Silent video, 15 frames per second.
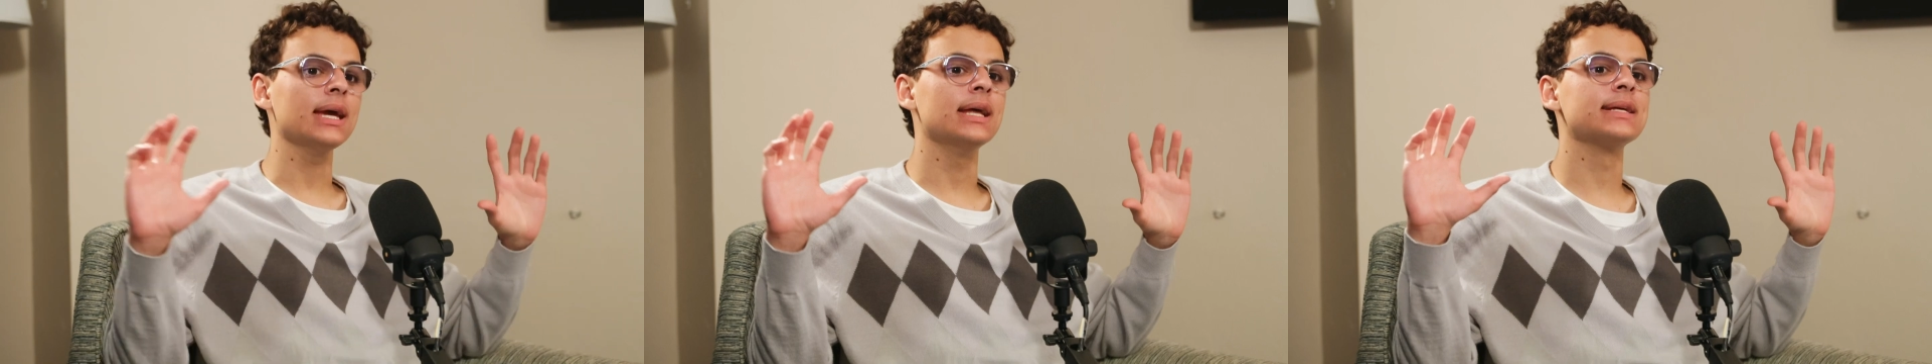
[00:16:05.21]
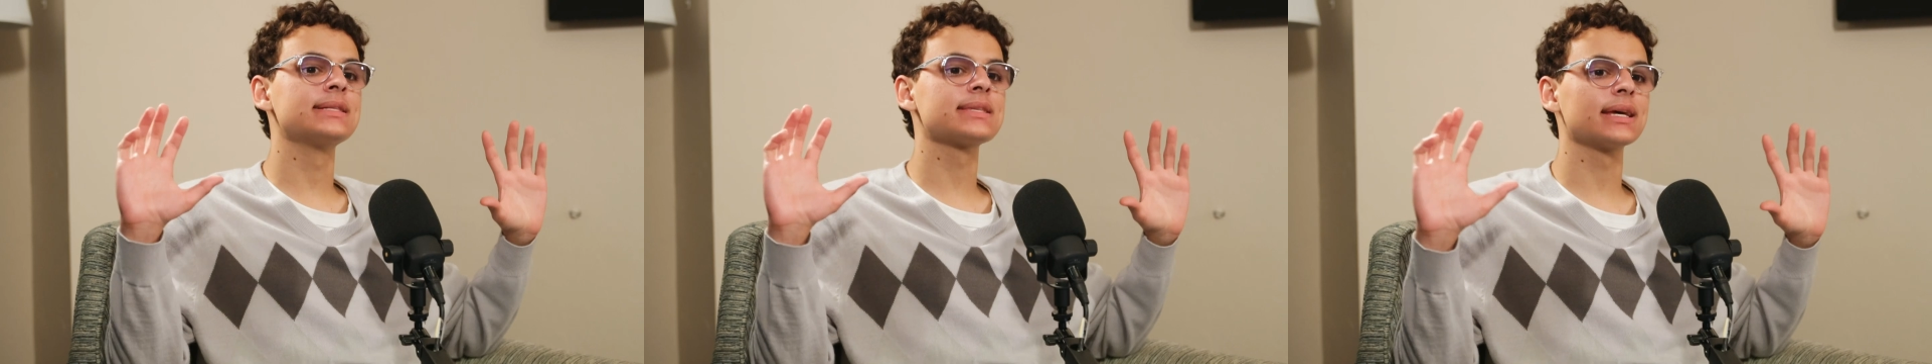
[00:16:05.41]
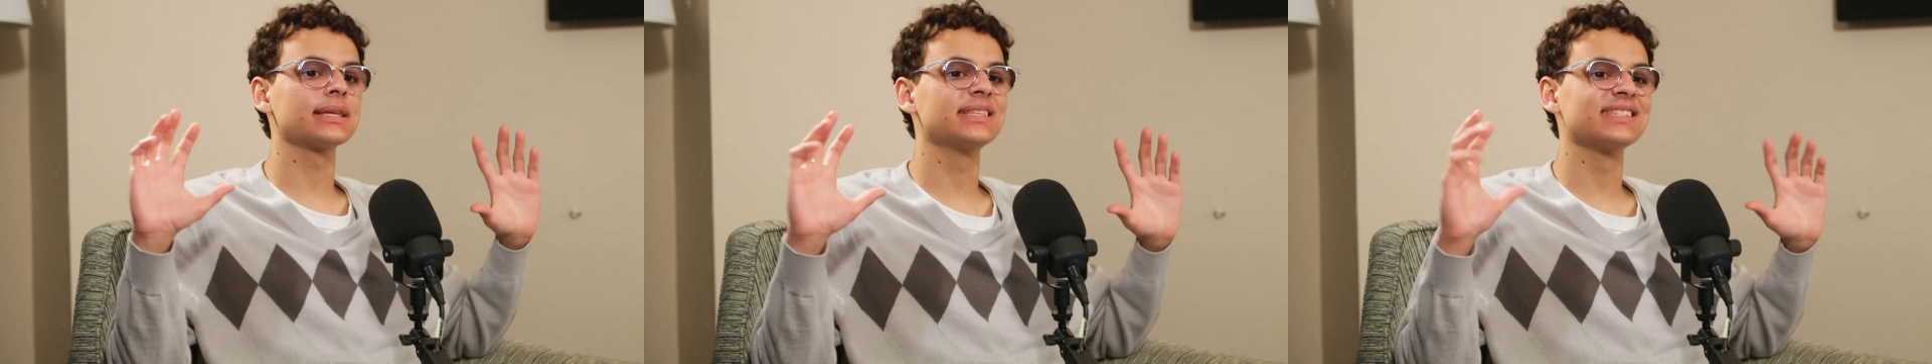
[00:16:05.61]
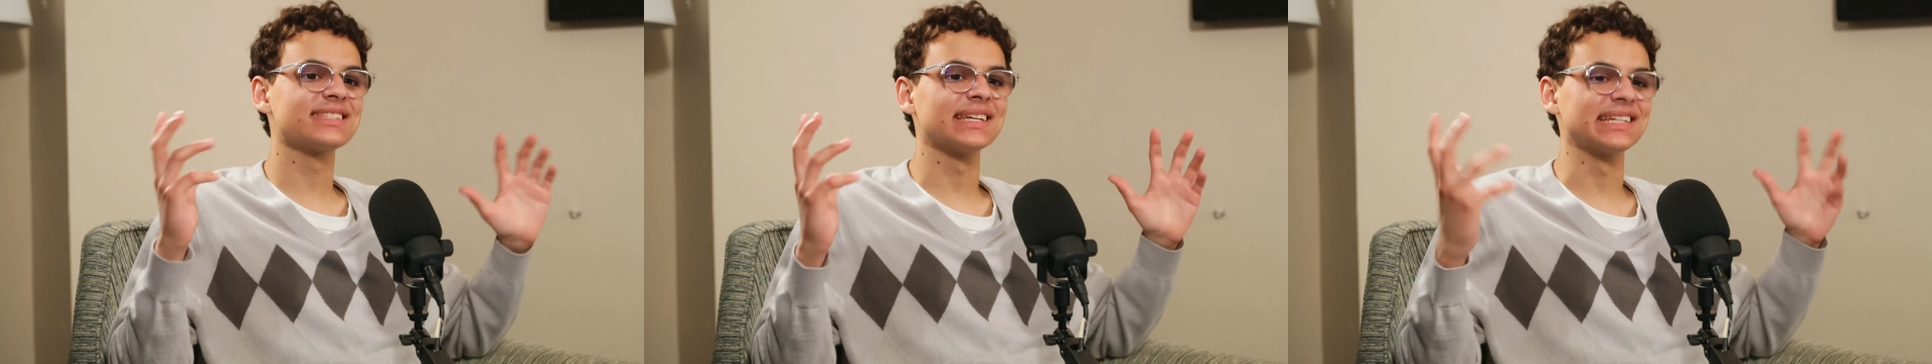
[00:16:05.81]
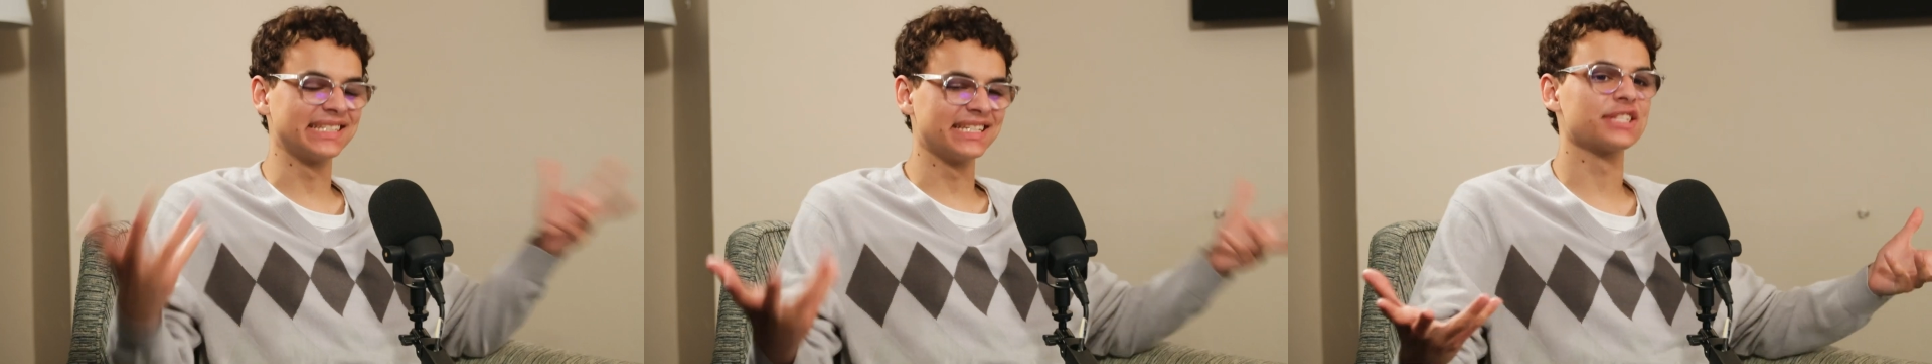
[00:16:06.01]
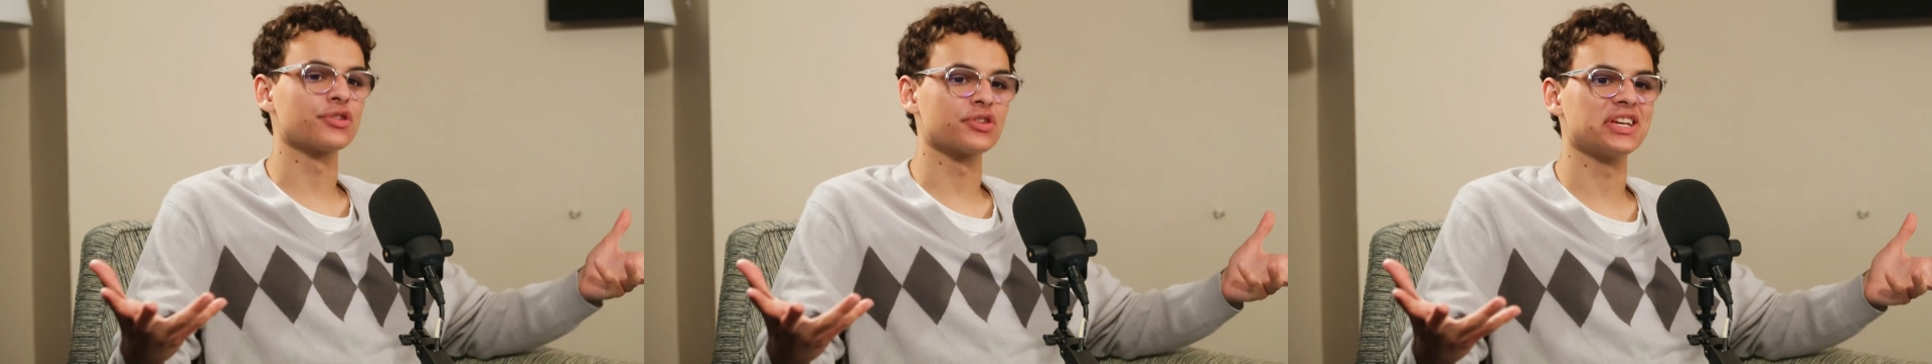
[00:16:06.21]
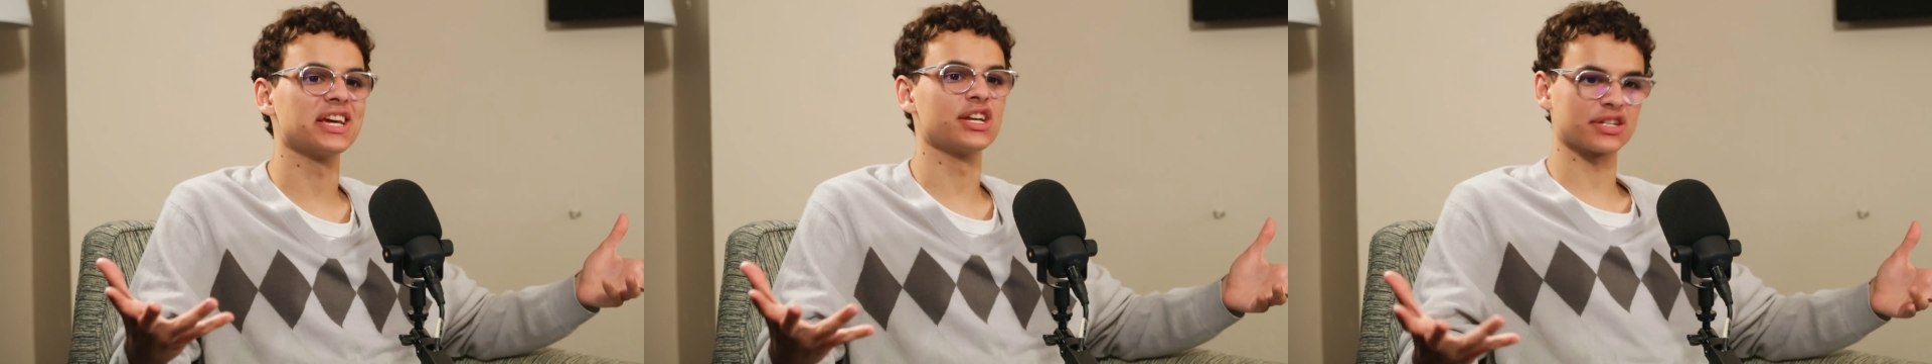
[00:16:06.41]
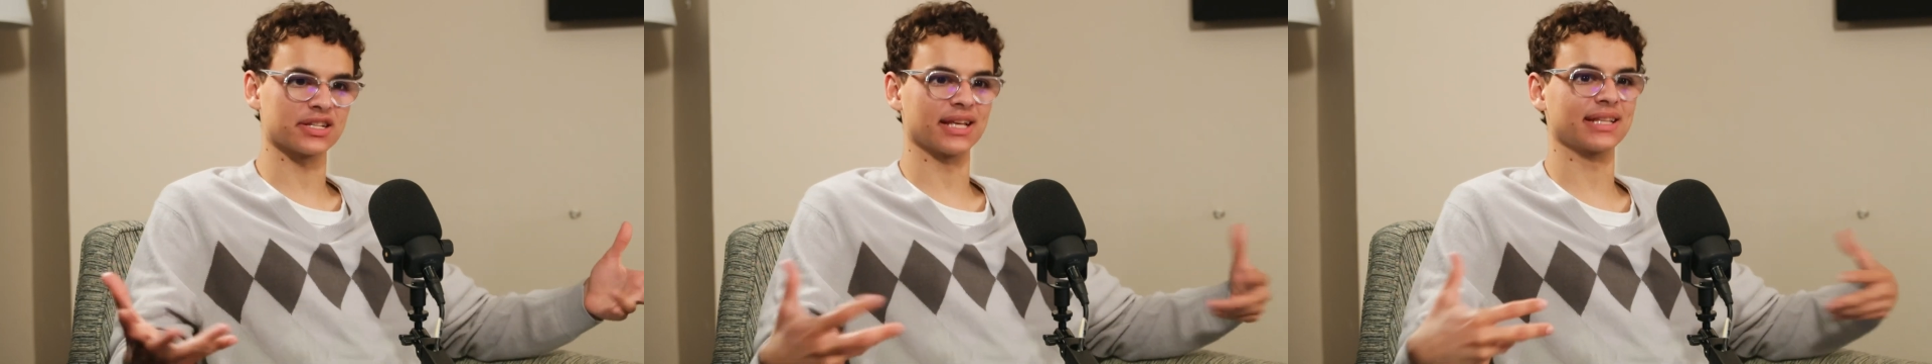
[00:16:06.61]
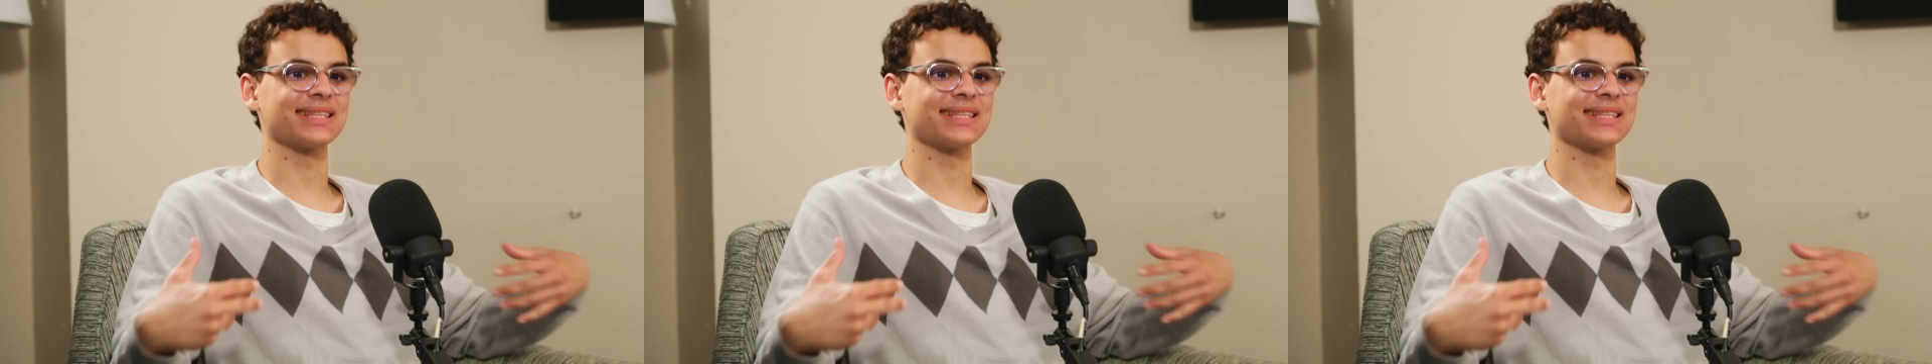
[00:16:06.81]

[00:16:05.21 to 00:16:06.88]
And it's like this like dissertation,